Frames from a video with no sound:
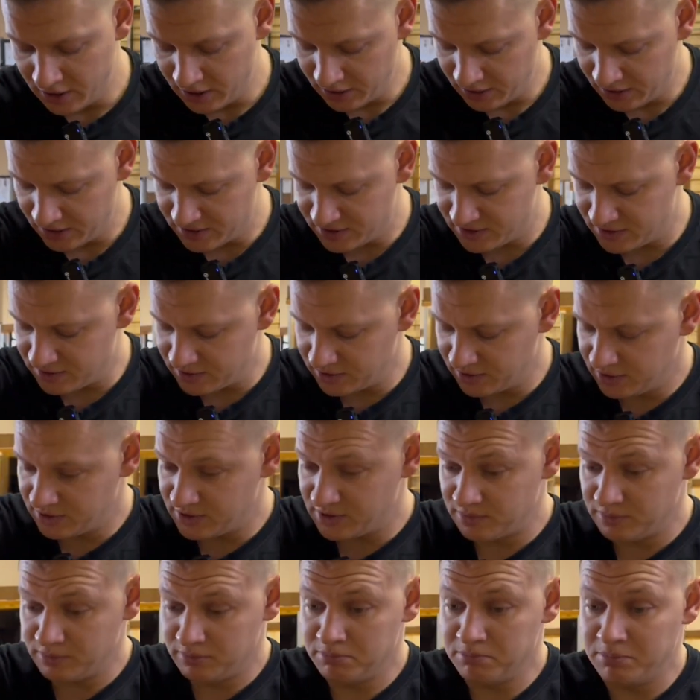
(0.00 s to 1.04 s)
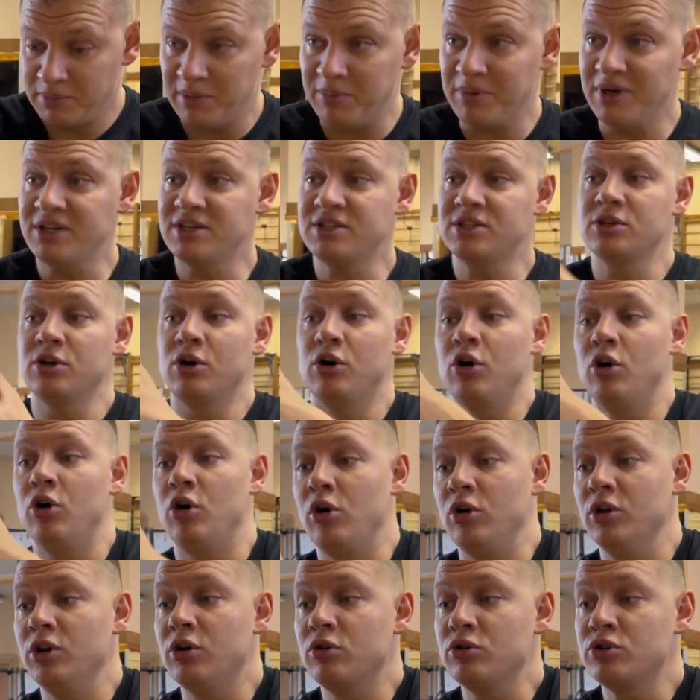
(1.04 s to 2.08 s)
because it mimics
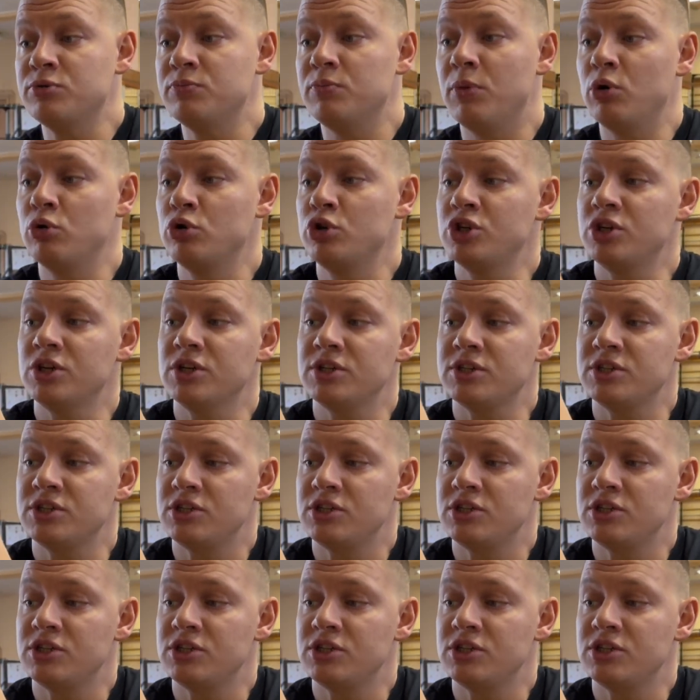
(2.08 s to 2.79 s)
all those motions.